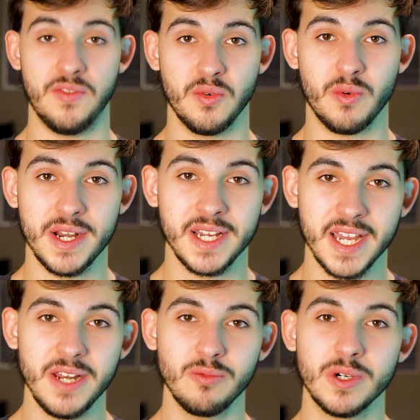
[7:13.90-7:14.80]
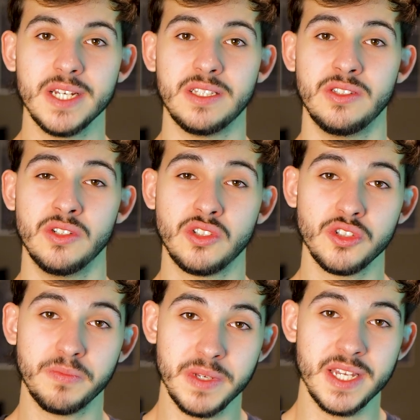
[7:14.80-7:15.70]
If you wanna gain weight, you
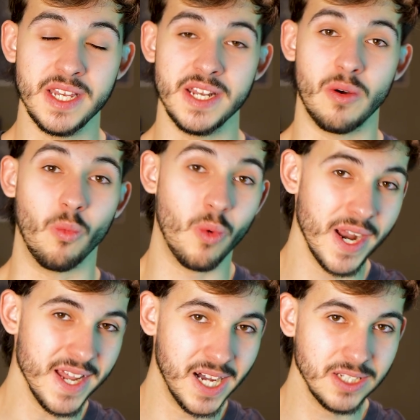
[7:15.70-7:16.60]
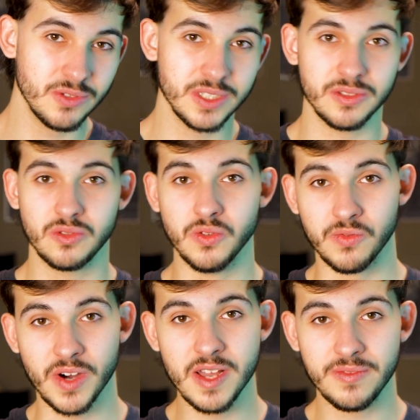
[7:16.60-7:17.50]
should be in a 100 to
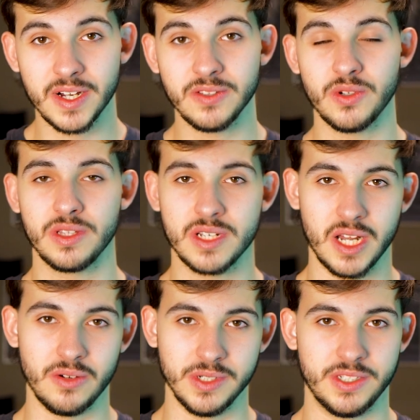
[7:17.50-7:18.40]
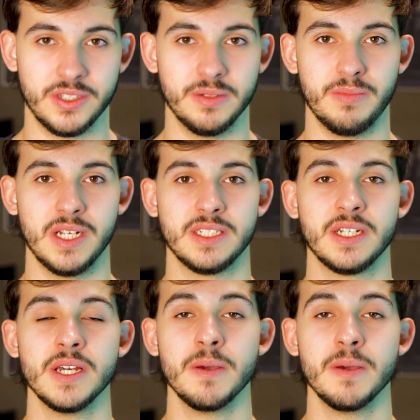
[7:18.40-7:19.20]
500 calorie surplus,